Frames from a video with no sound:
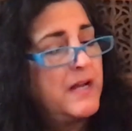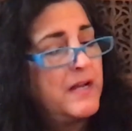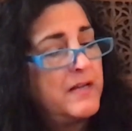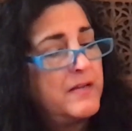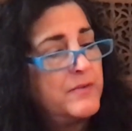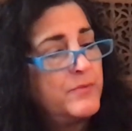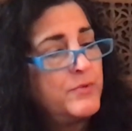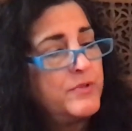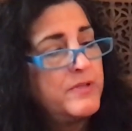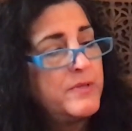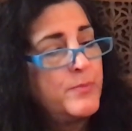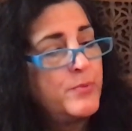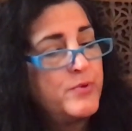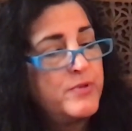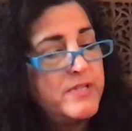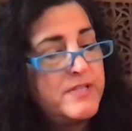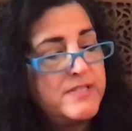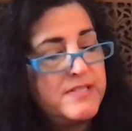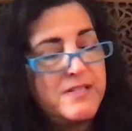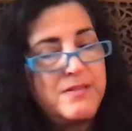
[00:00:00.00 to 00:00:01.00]
Really pretty
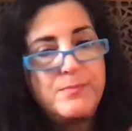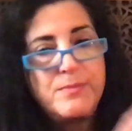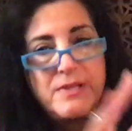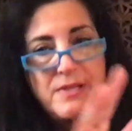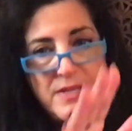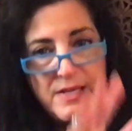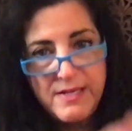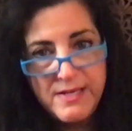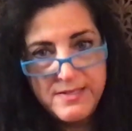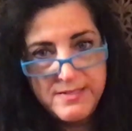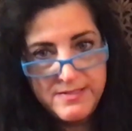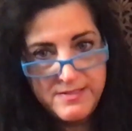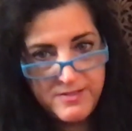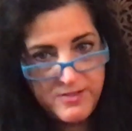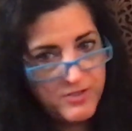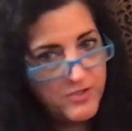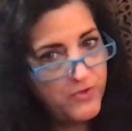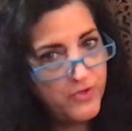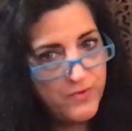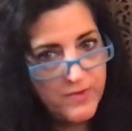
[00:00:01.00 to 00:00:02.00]
tin, but like
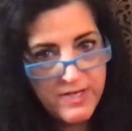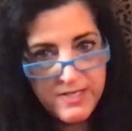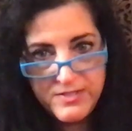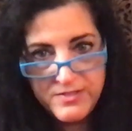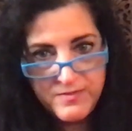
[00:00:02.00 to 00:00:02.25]
you guys